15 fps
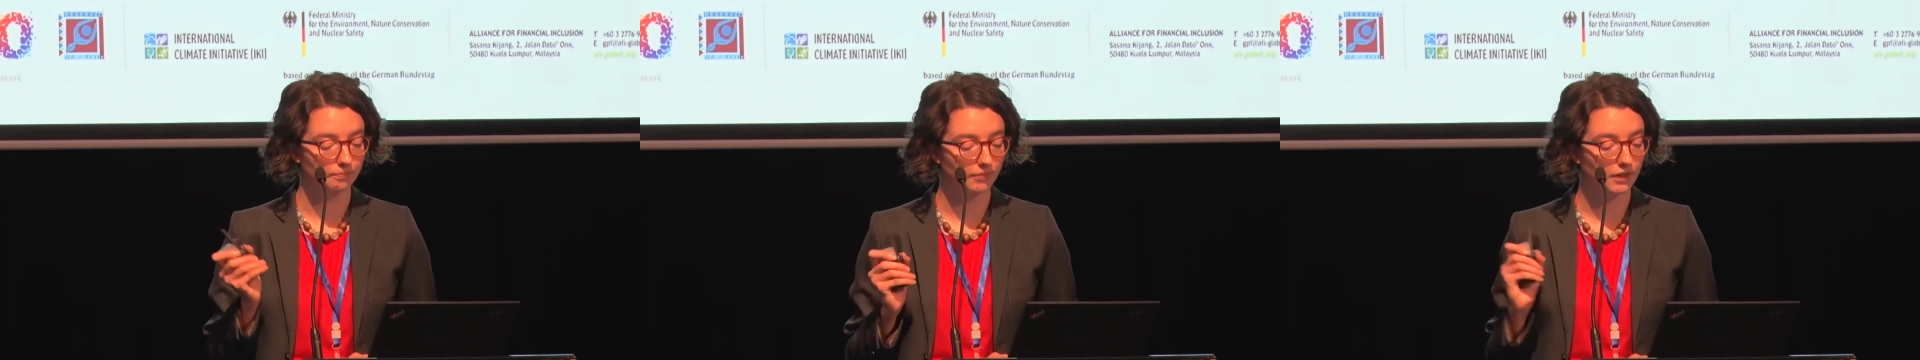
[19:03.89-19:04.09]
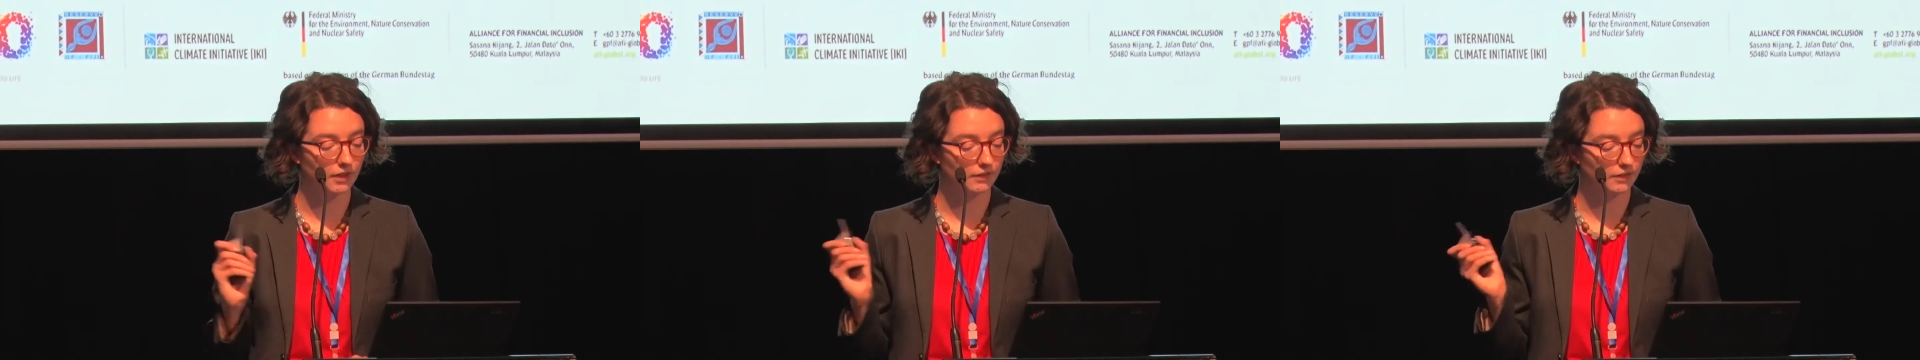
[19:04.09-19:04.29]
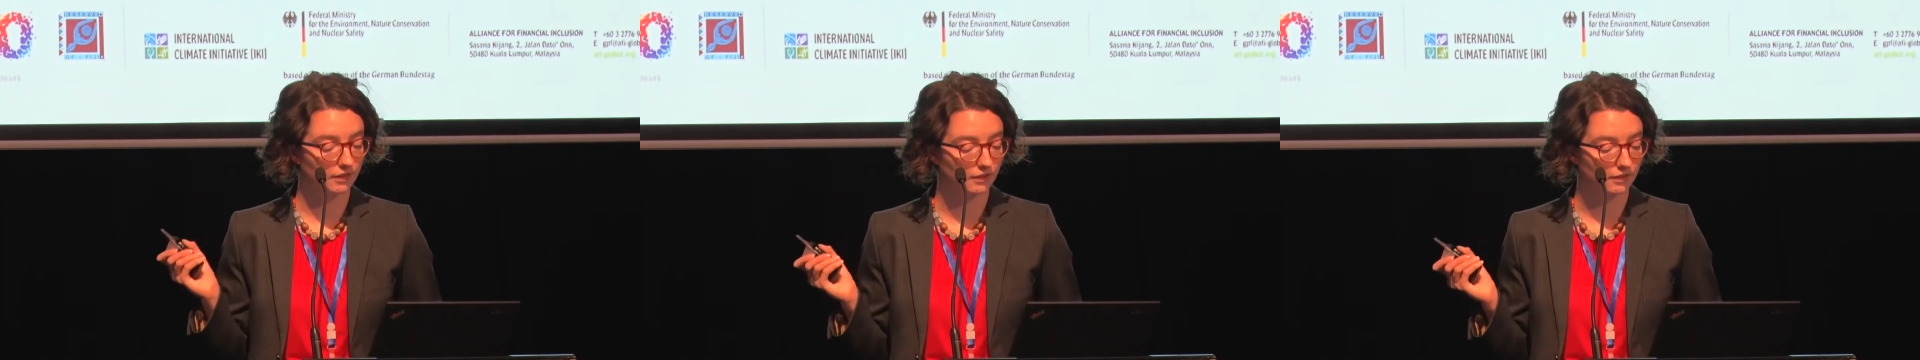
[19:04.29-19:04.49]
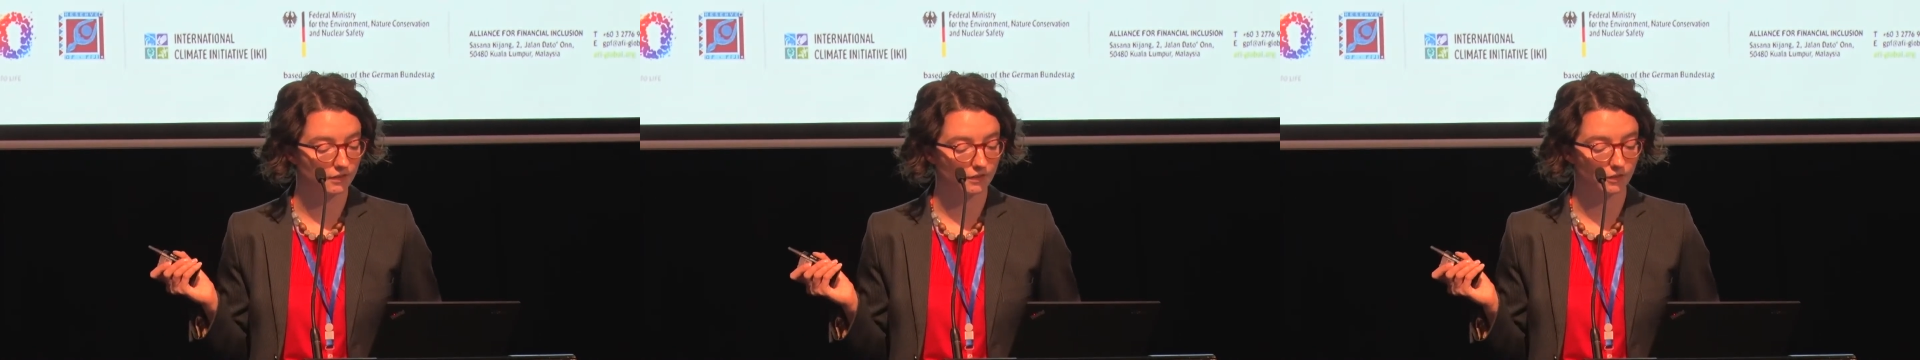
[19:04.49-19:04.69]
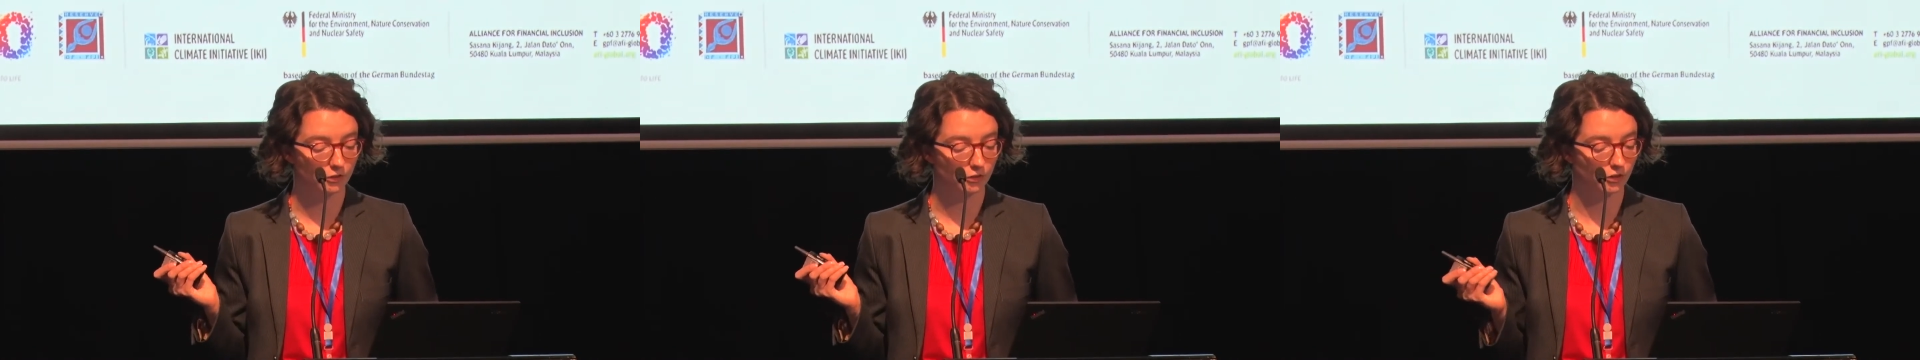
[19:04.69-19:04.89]
this
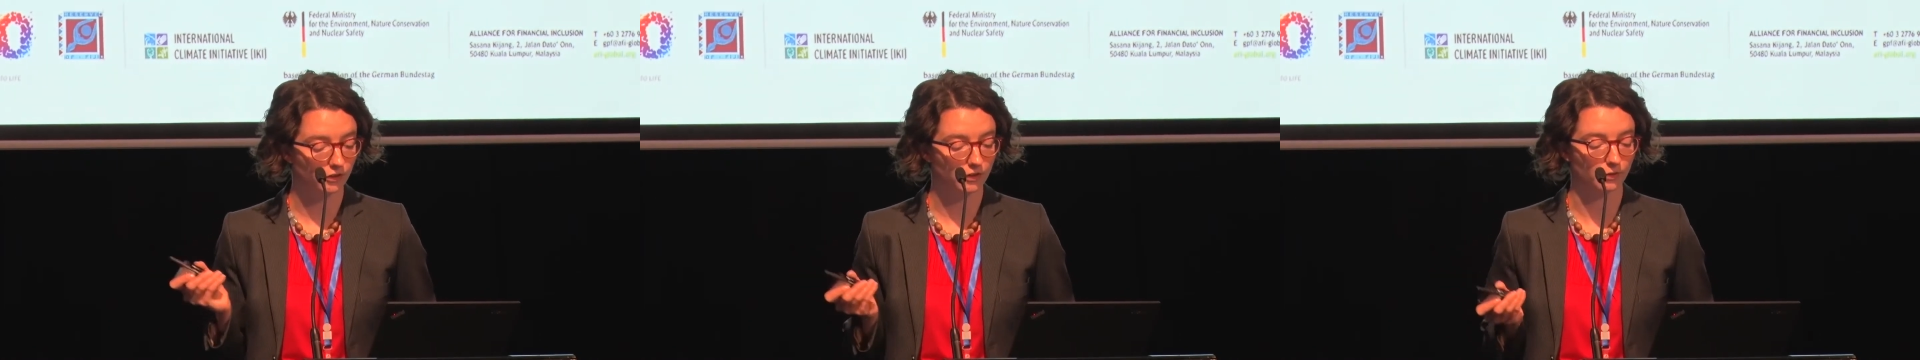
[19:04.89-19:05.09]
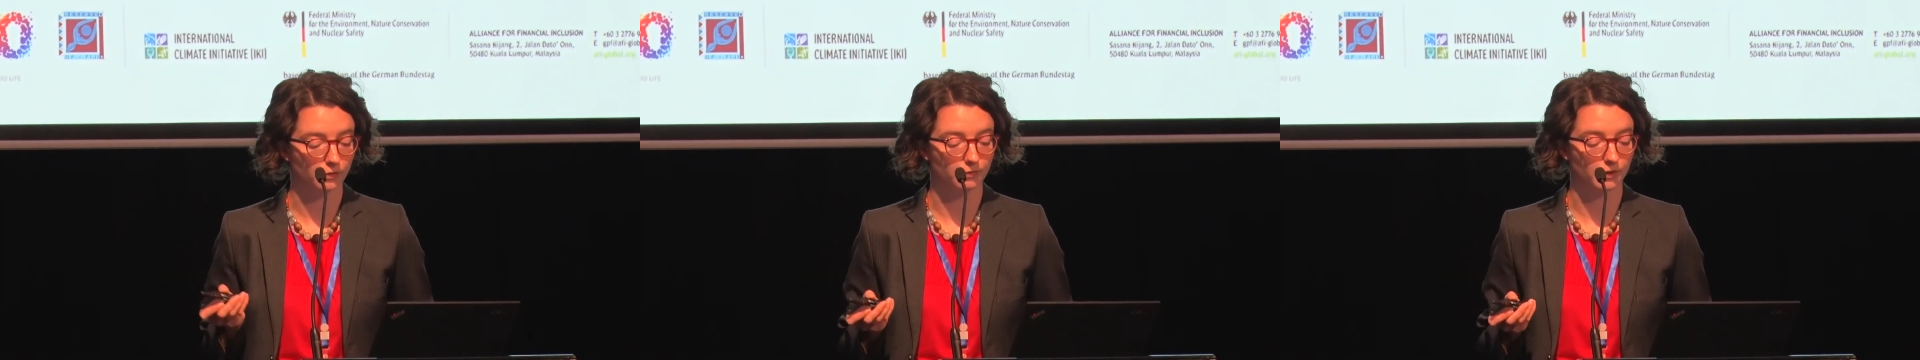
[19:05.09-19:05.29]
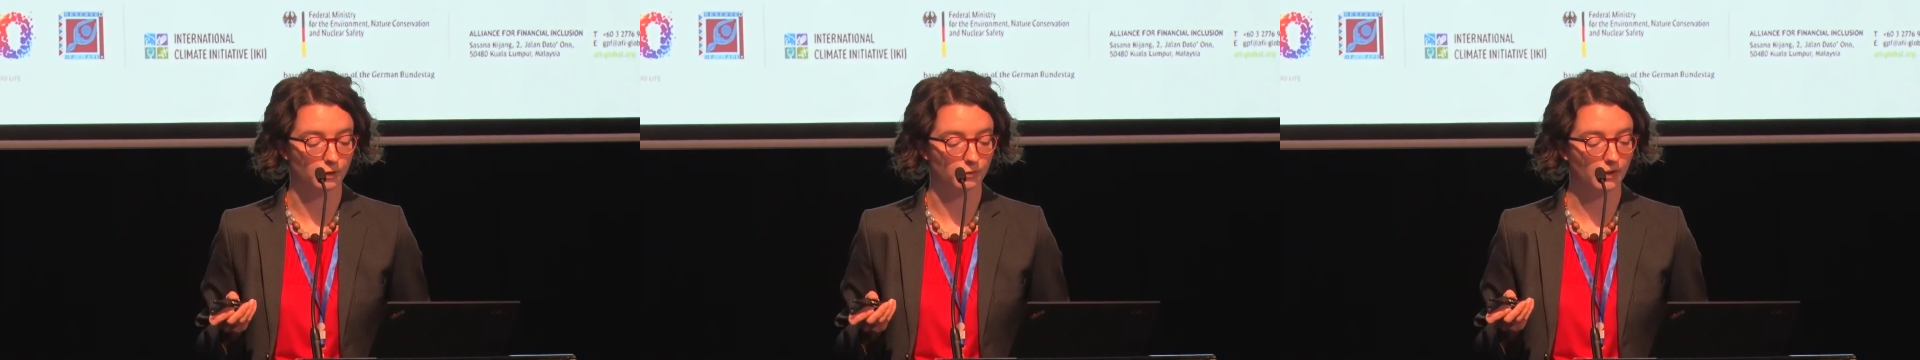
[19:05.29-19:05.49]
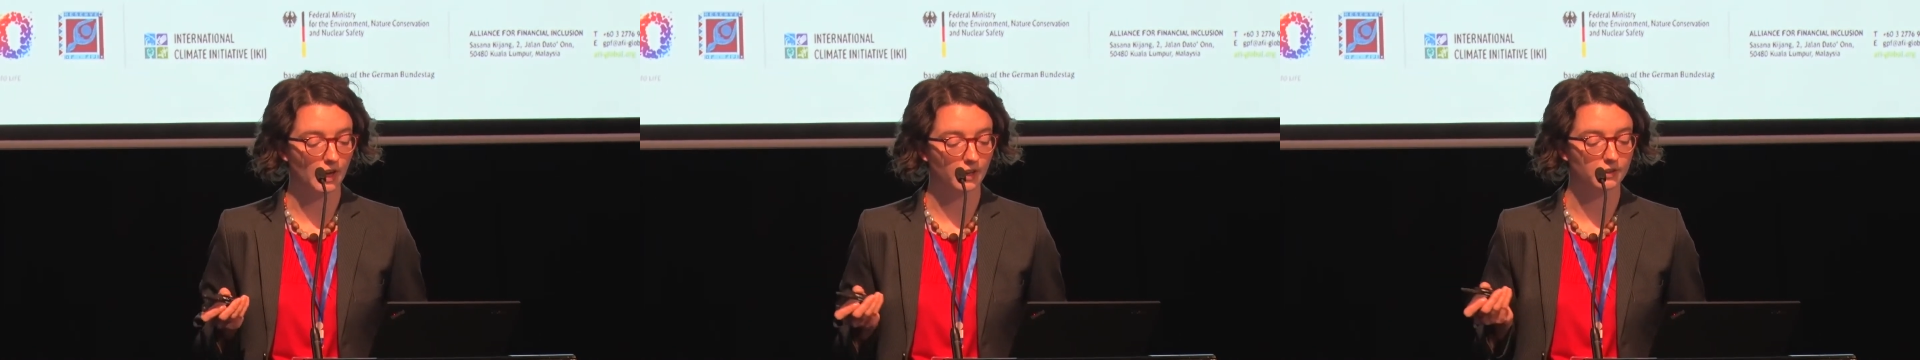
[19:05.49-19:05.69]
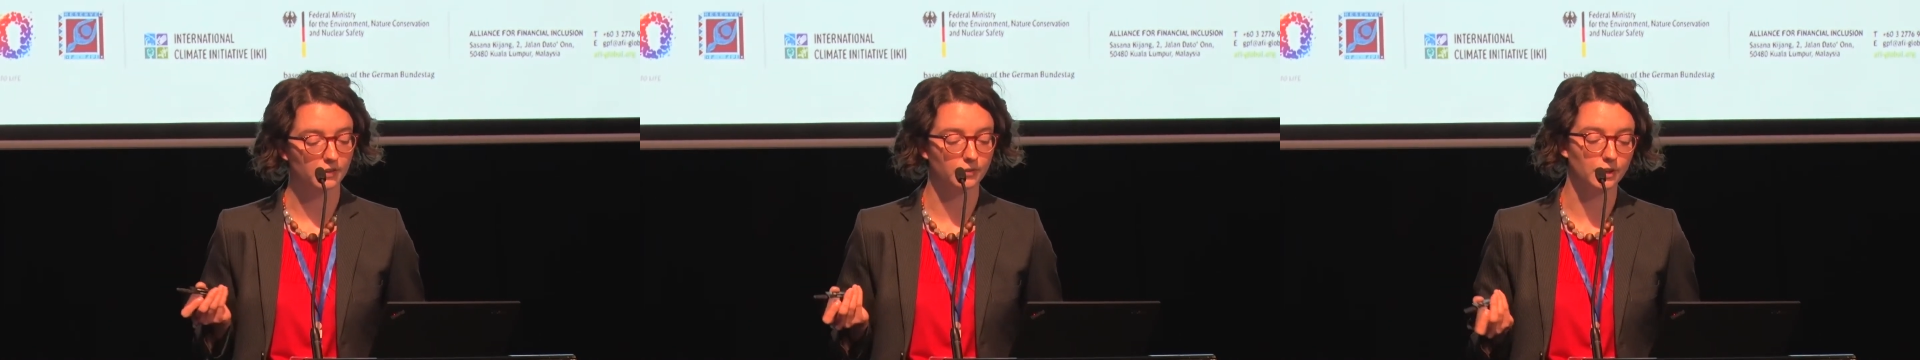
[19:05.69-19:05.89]
is just a fun
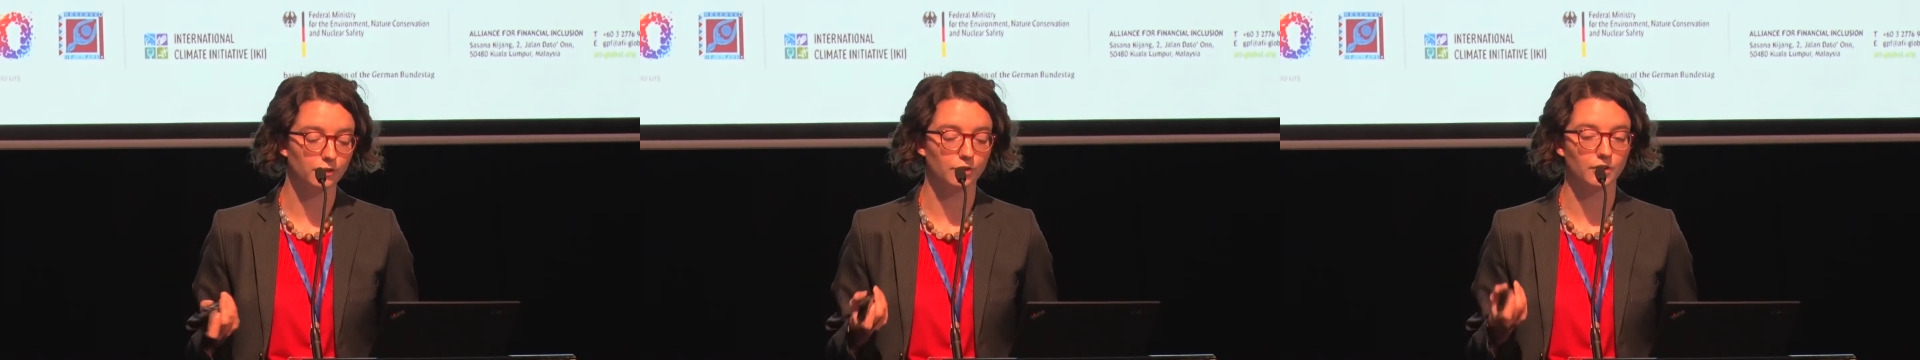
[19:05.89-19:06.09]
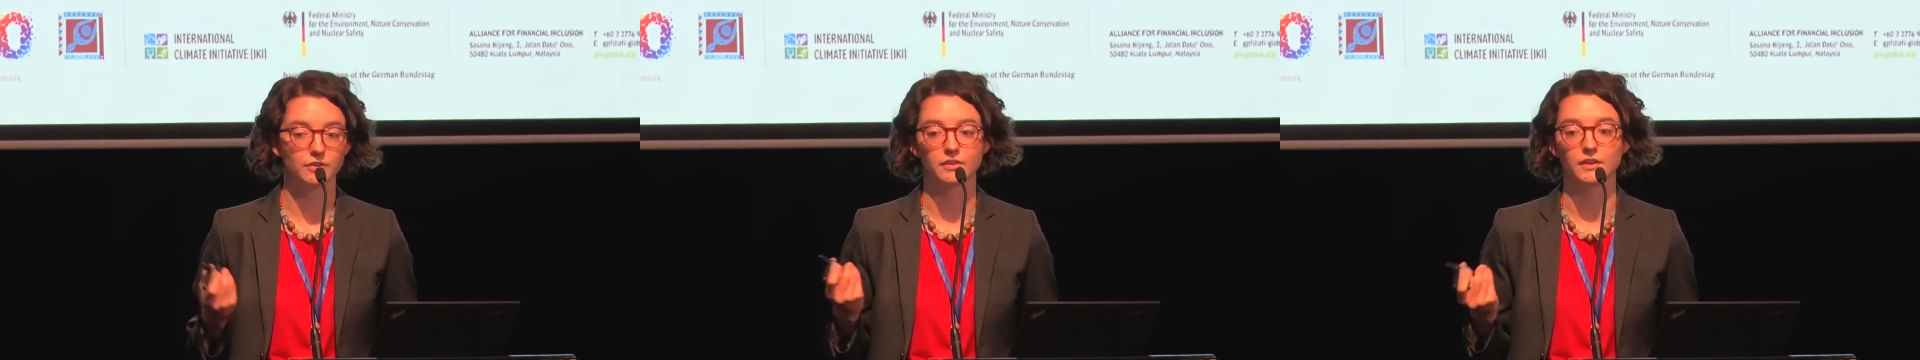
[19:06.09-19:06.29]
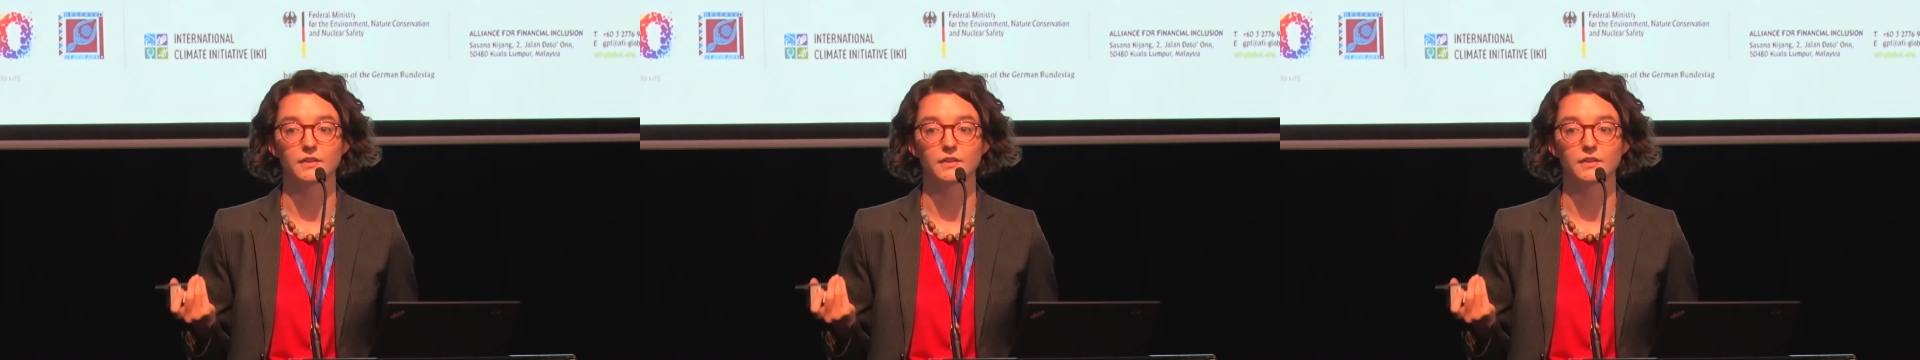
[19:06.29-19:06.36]
fact of interest,